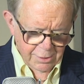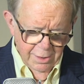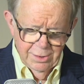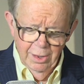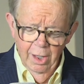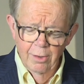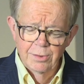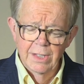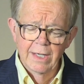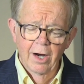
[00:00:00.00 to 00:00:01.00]
Just
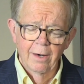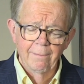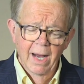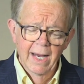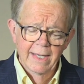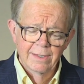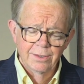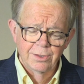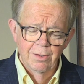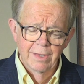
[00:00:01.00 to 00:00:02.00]
closing our
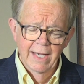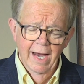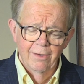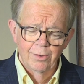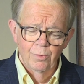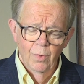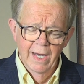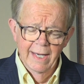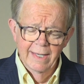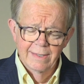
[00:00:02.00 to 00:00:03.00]
minds to the outer
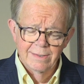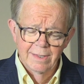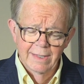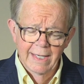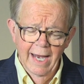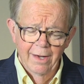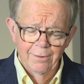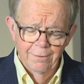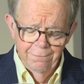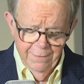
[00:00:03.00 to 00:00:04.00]
ways and the
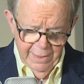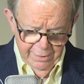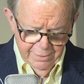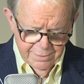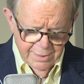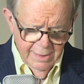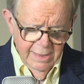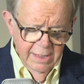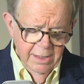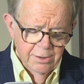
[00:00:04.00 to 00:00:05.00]
outer fears
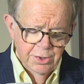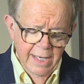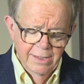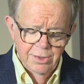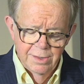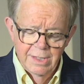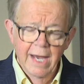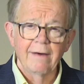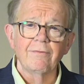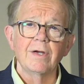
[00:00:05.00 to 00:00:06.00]
changes
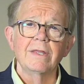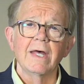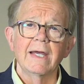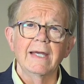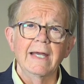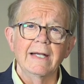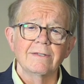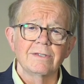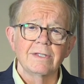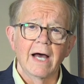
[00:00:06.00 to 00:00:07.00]
everything
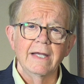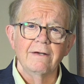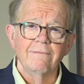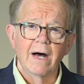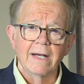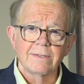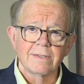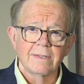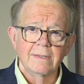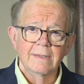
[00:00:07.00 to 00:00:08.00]
inside of
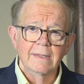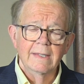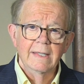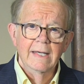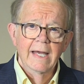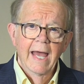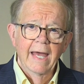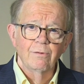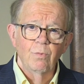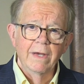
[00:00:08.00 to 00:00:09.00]
us.
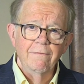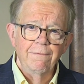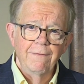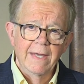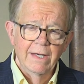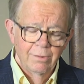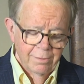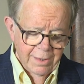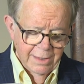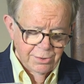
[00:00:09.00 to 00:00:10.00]
And we
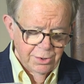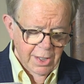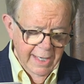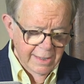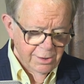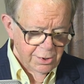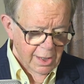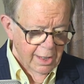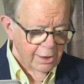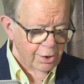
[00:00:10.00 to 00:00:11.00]
feel this change
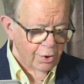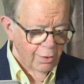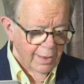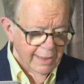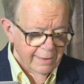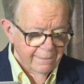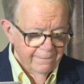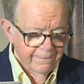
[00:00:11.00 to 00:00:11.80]
occurring.